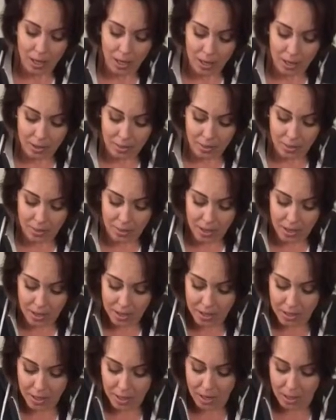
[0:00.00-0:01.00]
and
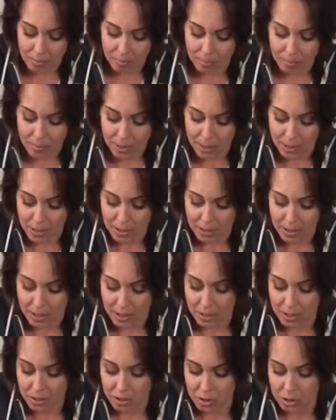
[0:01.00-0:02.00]
then I'm bending
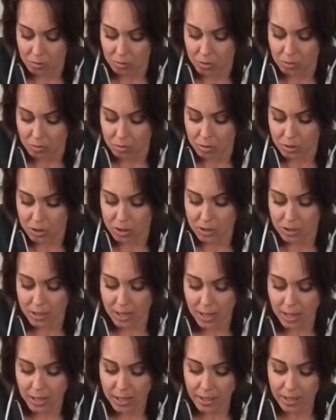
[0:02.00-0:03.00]
it so it will
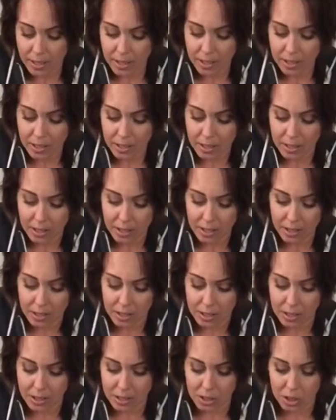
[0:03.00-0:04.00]
stay,
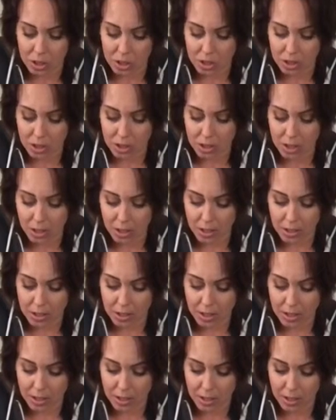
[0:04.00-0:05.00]
and just kind
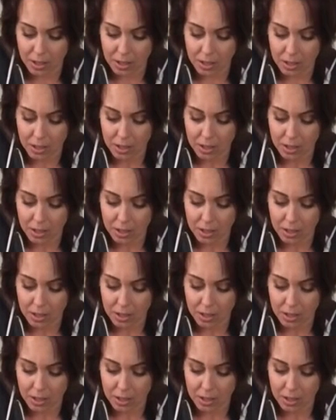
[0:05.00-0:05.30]
of like